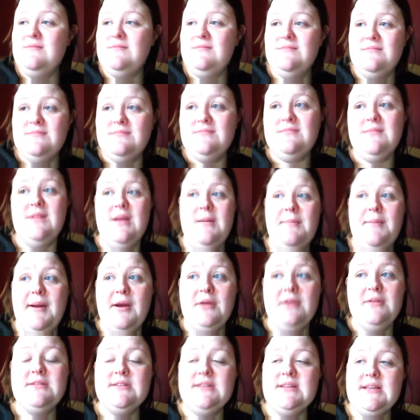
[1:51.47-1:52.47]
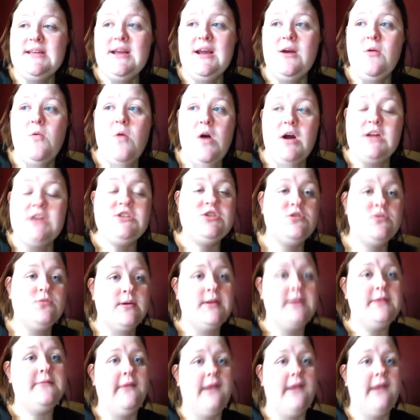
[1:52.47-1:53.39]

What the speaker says: 25.